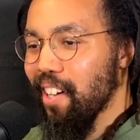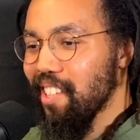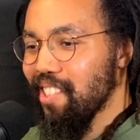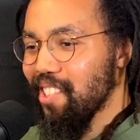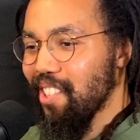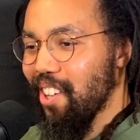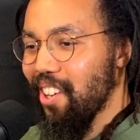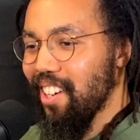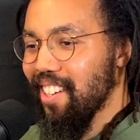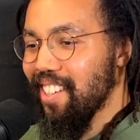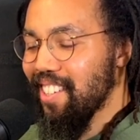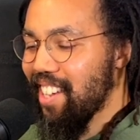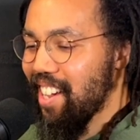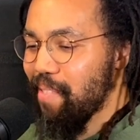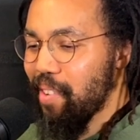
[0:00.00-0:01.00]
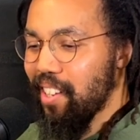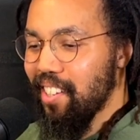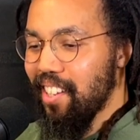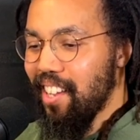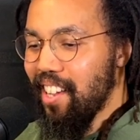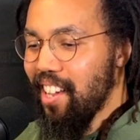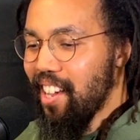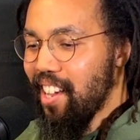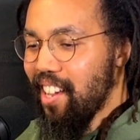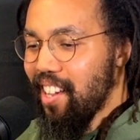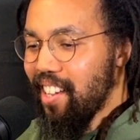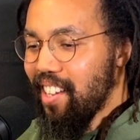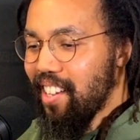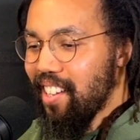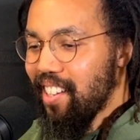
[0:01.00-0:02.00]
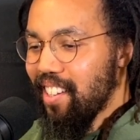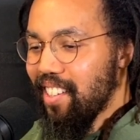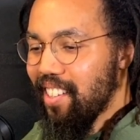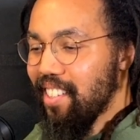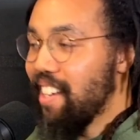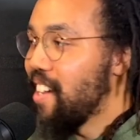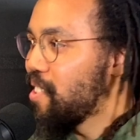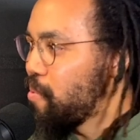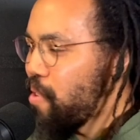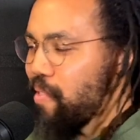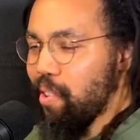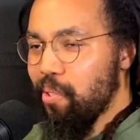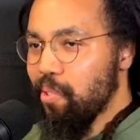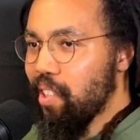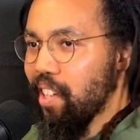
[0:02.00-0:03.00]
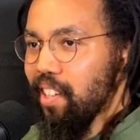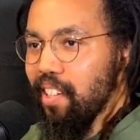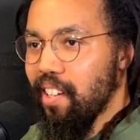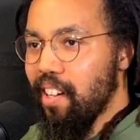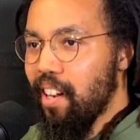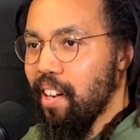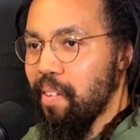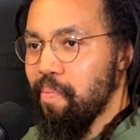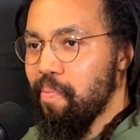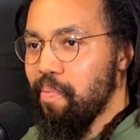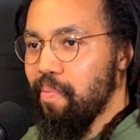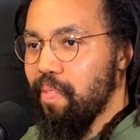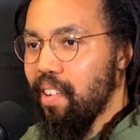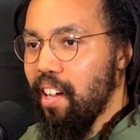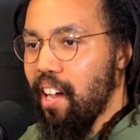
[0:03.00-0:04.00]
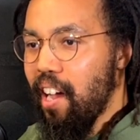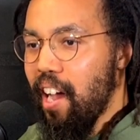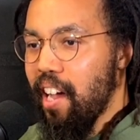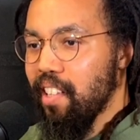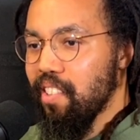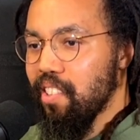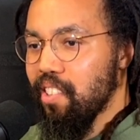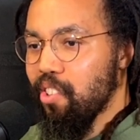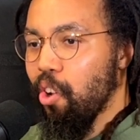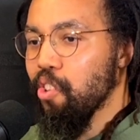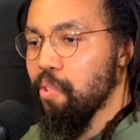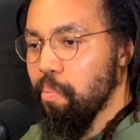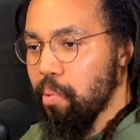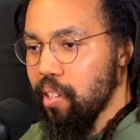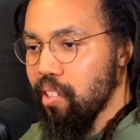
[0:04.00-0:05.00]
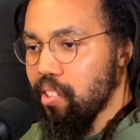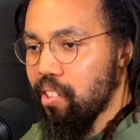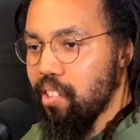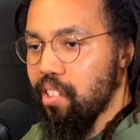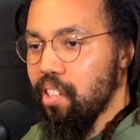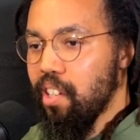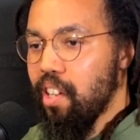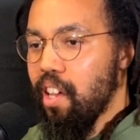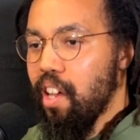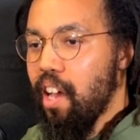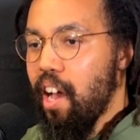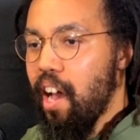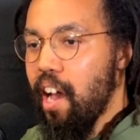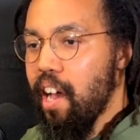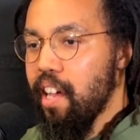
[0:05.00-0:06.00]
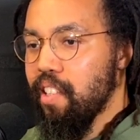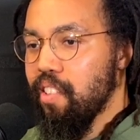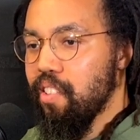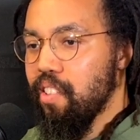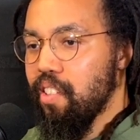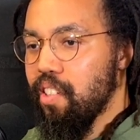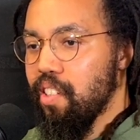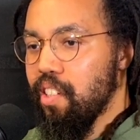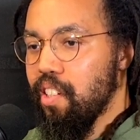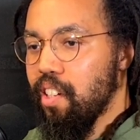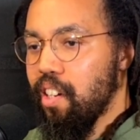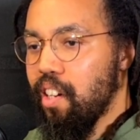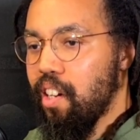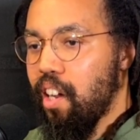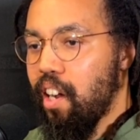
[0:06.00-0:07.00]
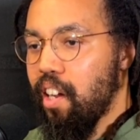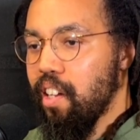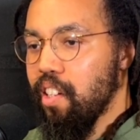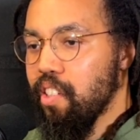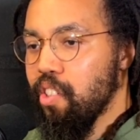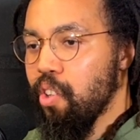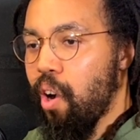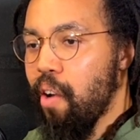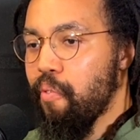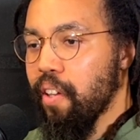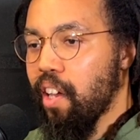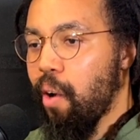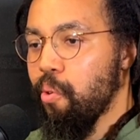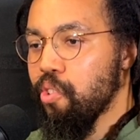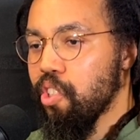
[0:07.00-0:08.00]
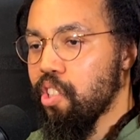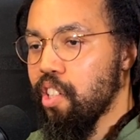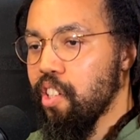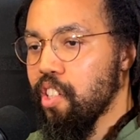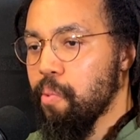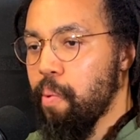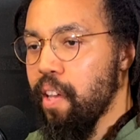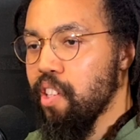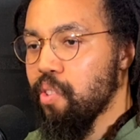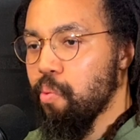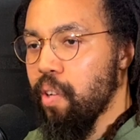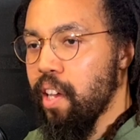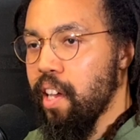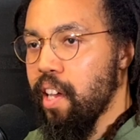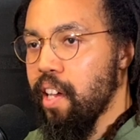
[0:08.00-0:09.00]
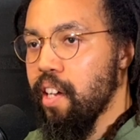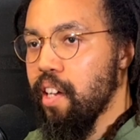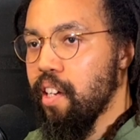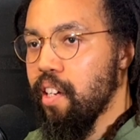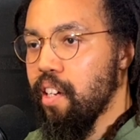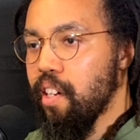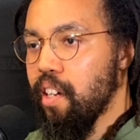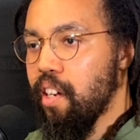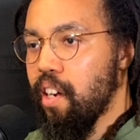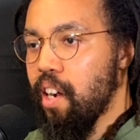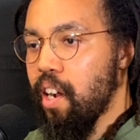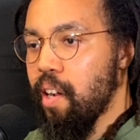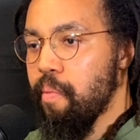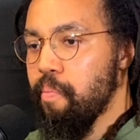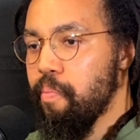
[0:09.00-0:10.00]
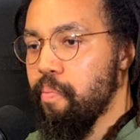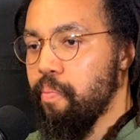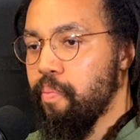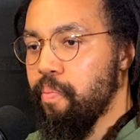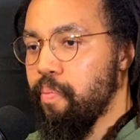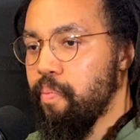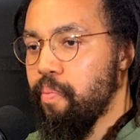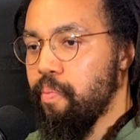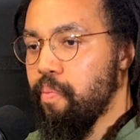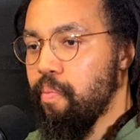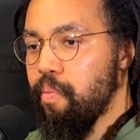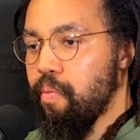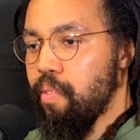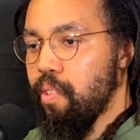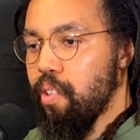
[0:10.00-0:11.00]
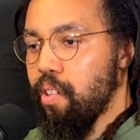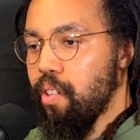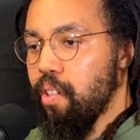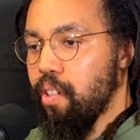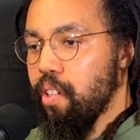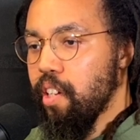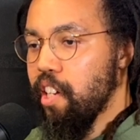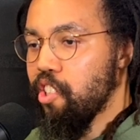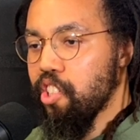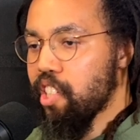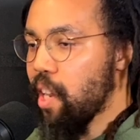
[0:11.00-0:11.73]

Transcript: Parkinson, got it, Michael Parkinson. Man. Big up Fusion as well. Yes, brother, all day. And got some beats. And, you know, I think I was just in a space where it